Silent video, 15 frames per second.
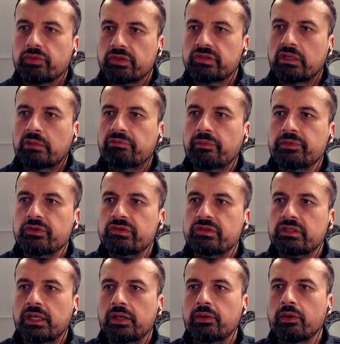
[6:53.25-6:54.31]
For example, I'm
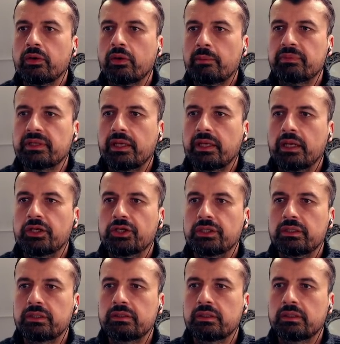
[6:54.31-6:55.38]
using the HeroGo
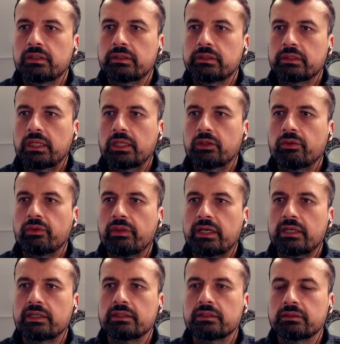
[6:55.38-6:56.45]
application. Click on
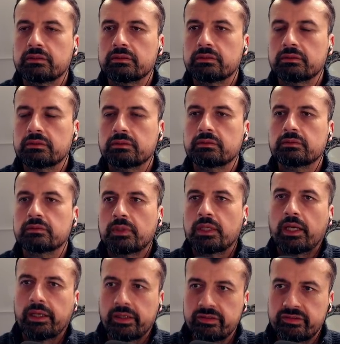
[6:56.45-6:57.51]
that.
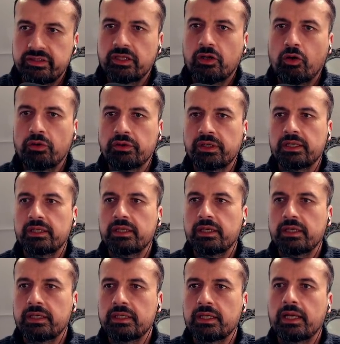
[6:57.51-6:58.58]
I can see the content in
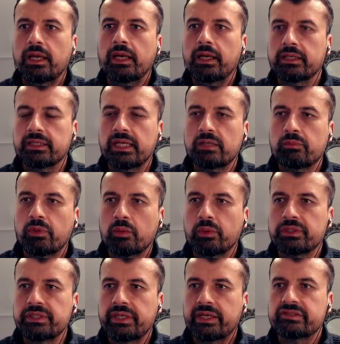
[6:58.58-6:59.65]
here. And again, when I
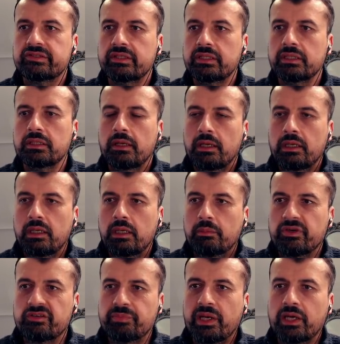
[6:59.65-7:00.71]
want to exit,
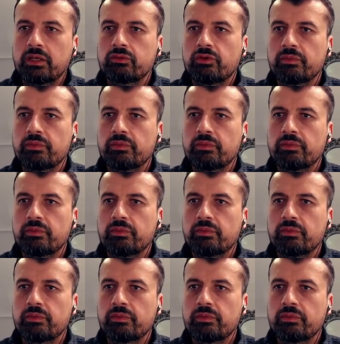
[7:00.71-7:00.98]
press back